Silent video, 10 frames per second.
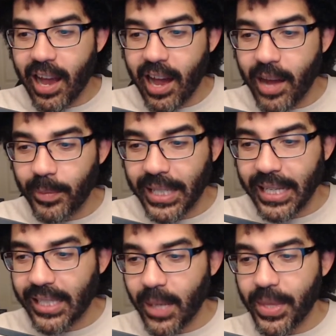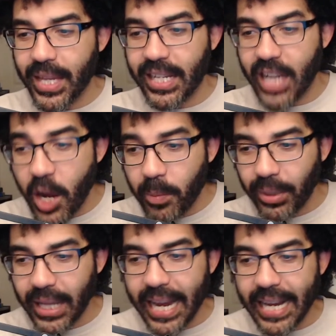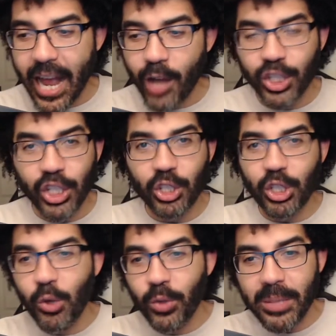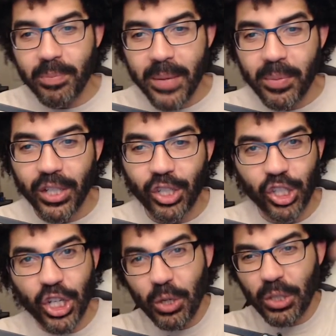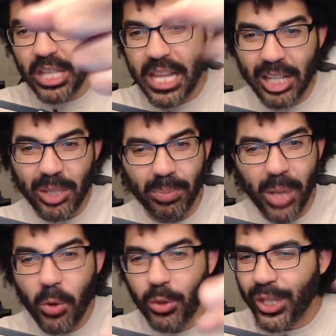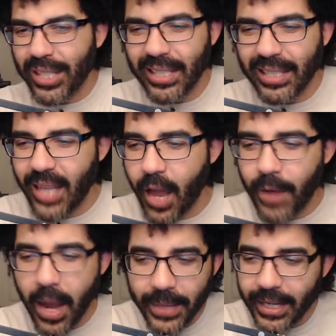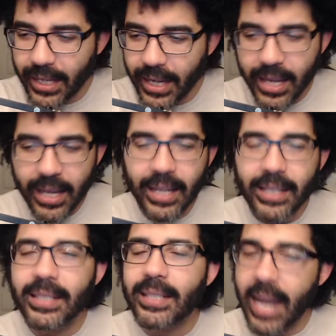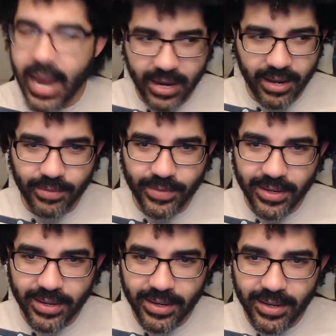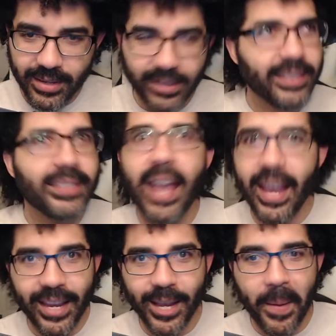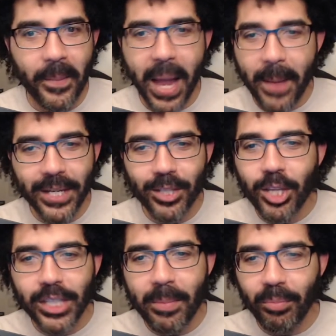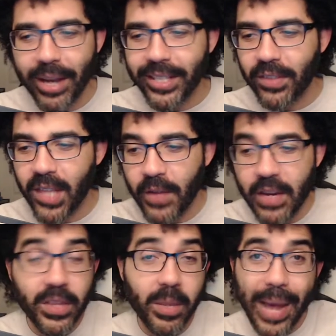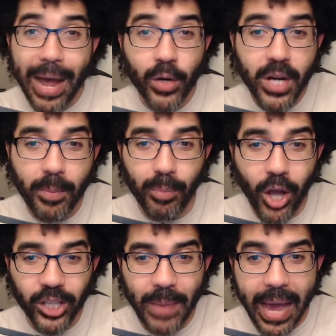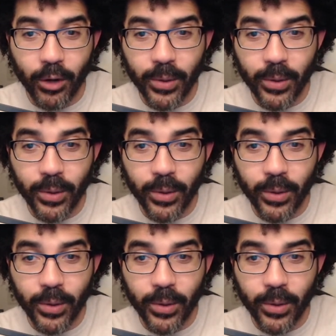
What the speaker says: seeing some of the gunplay and how she's using people as shields and the explosions and stuff, I mean, damn. I mean, just impressive stuff. Even the powered up boss battle